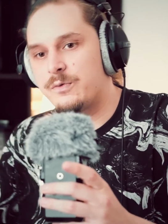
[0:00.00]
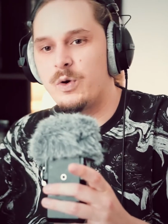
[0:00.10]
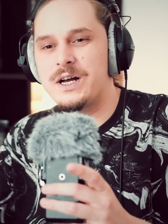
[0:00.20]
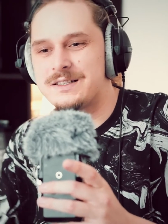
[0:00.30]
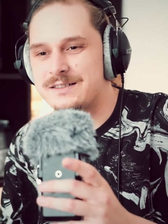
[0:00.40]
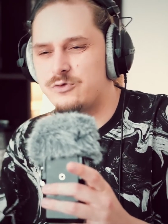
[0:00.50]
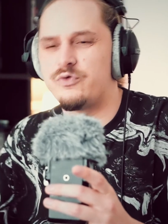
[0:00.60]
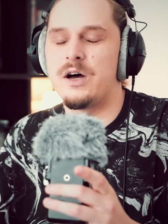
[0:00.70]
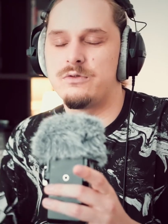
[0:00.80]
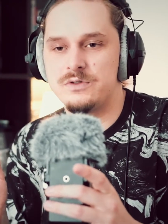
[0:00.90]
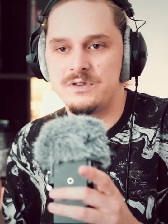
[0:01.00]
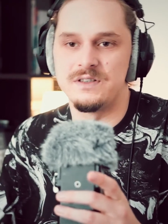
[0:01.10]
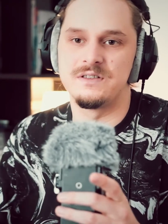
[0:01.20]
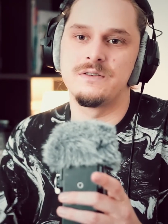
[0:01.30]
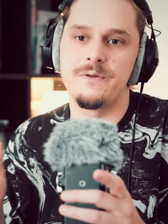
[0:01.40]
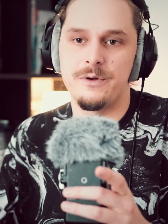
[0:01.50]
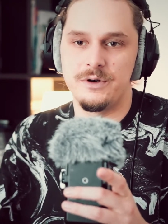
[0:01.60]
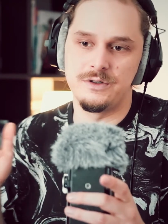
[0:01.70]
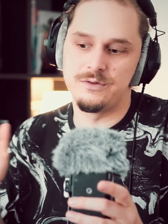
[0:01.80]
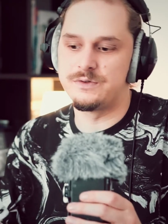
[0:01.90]
wiggles around this
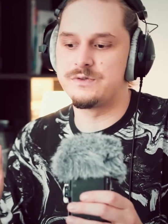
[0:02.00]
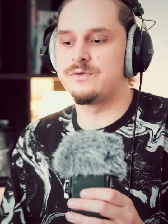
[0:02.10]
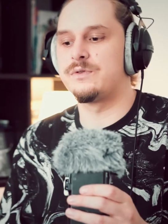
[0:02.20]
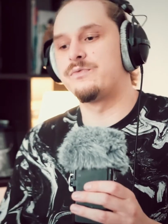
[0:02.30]
32's